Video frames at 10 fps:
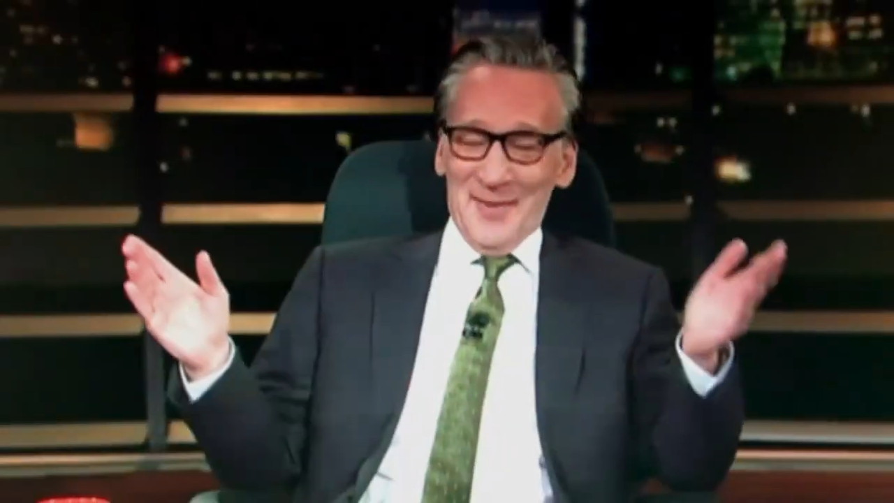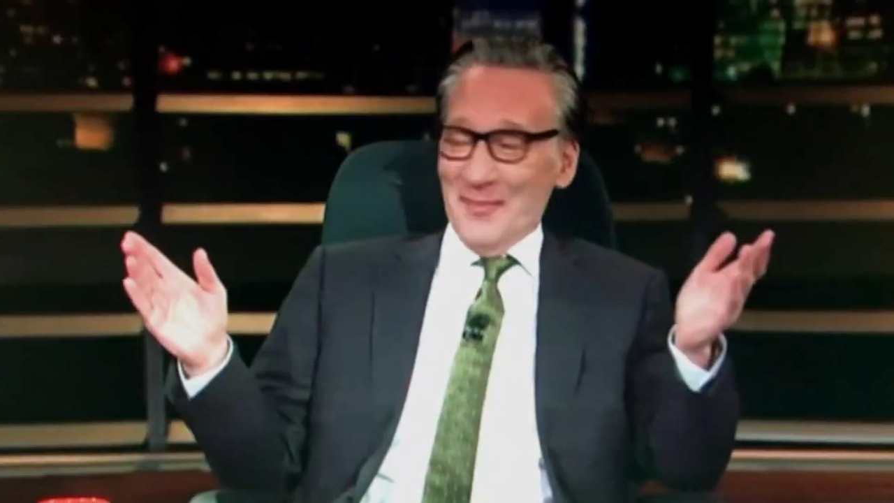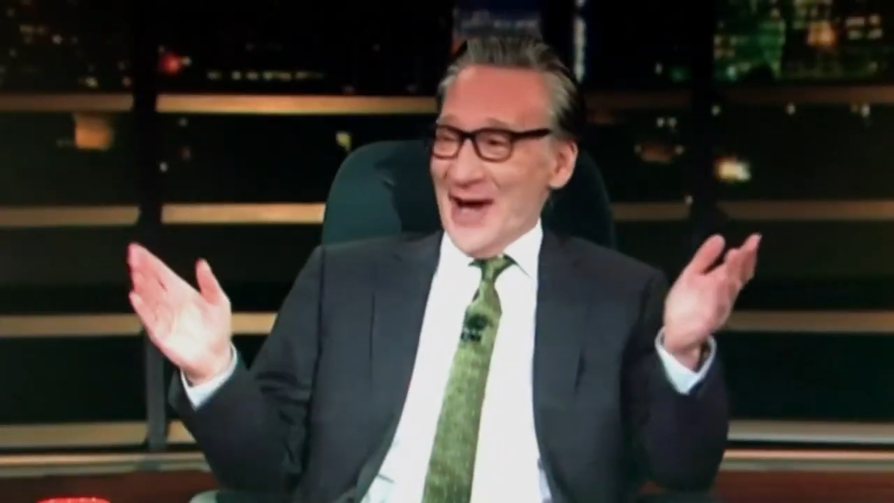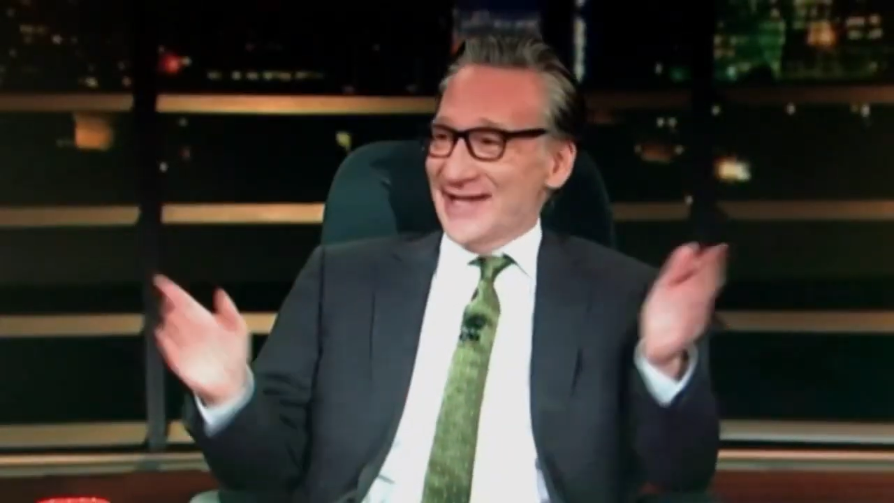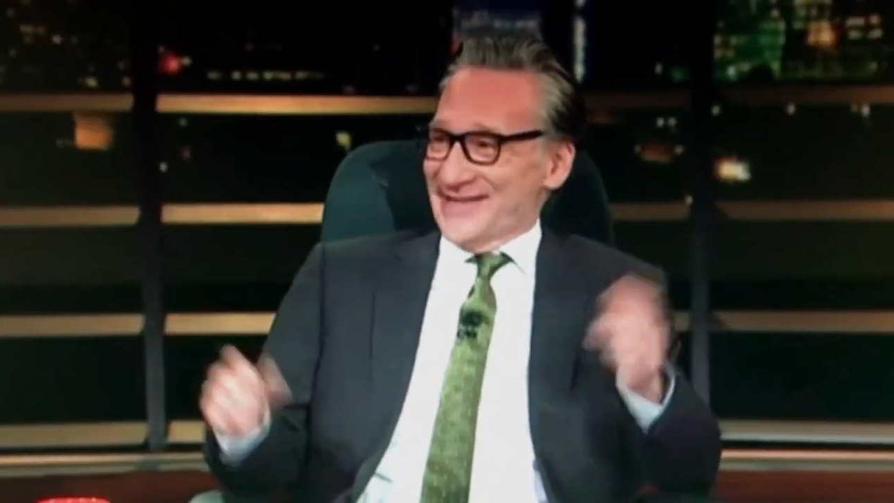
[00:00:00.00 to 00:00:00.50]
know how
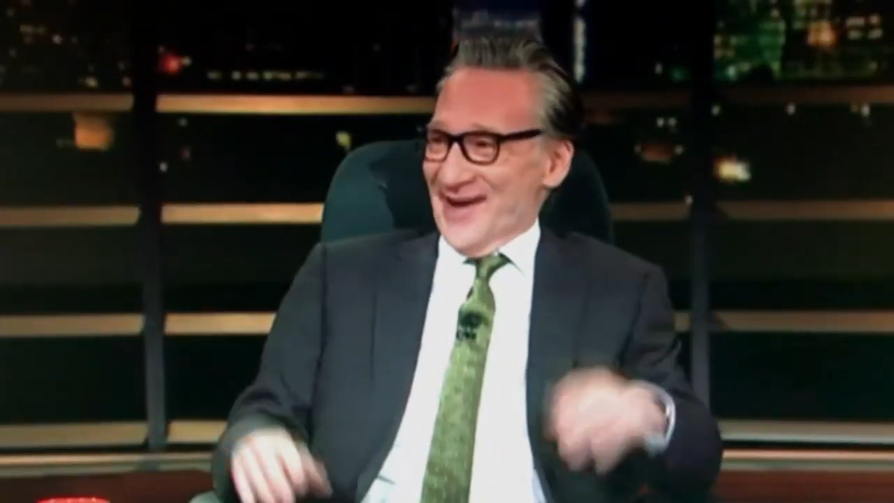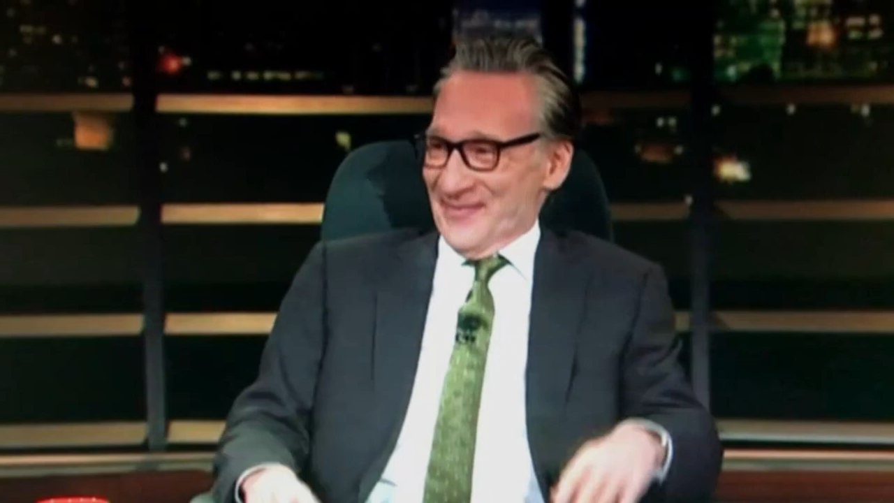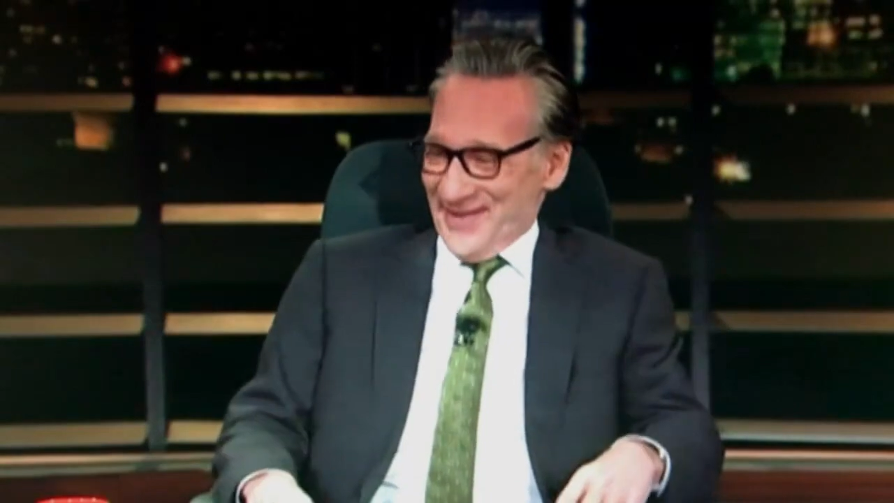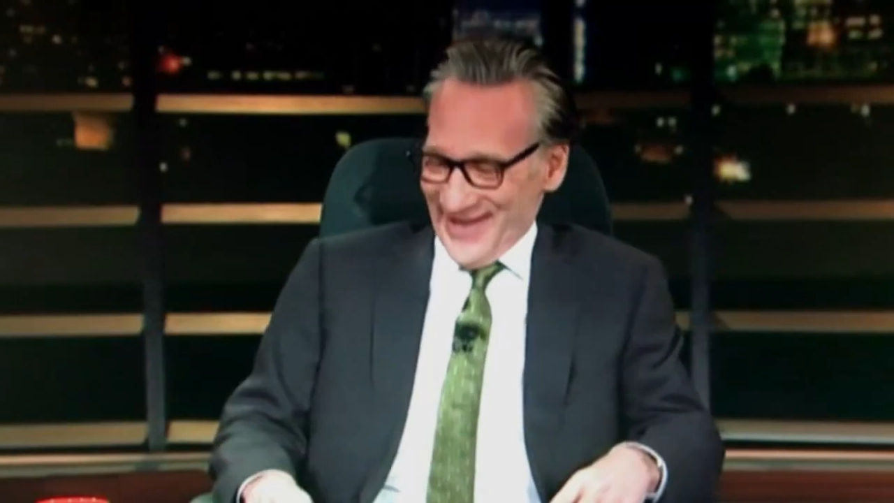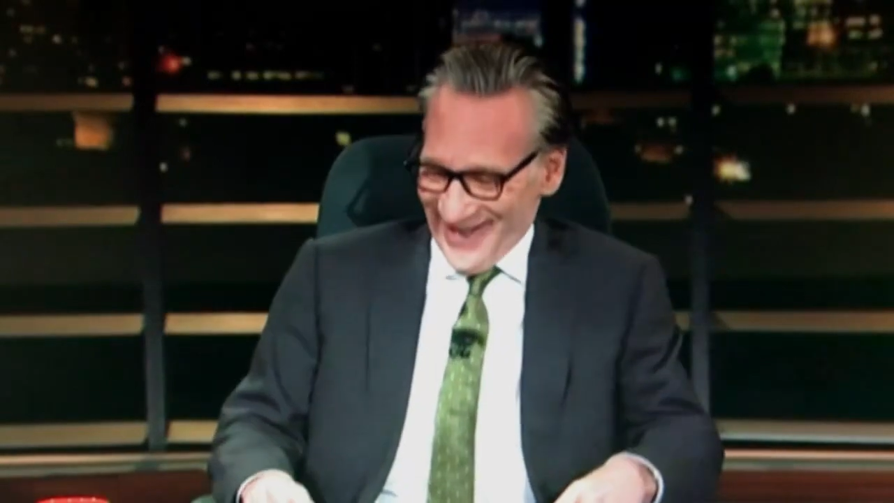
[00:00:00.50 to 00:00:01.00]
to buy
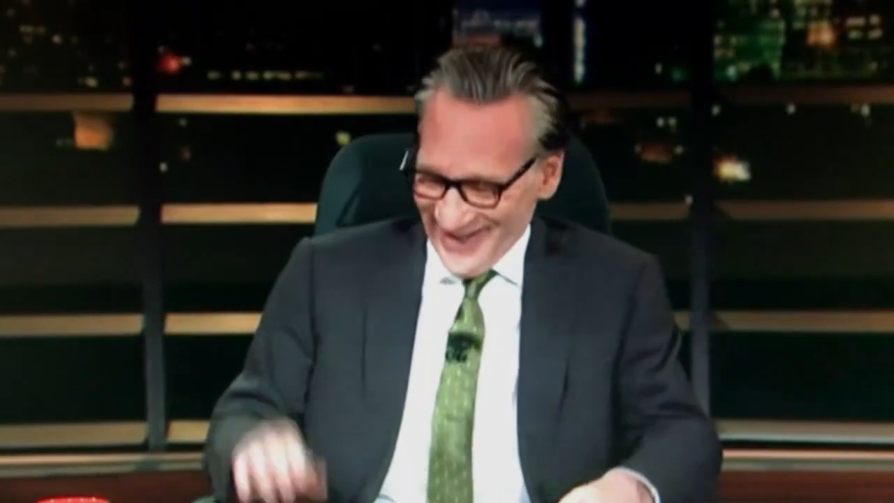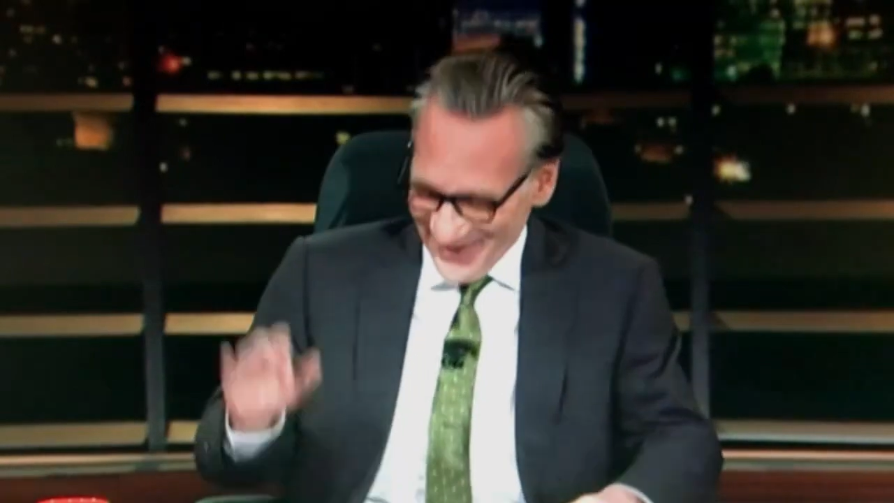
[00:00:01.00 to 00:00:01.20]
something.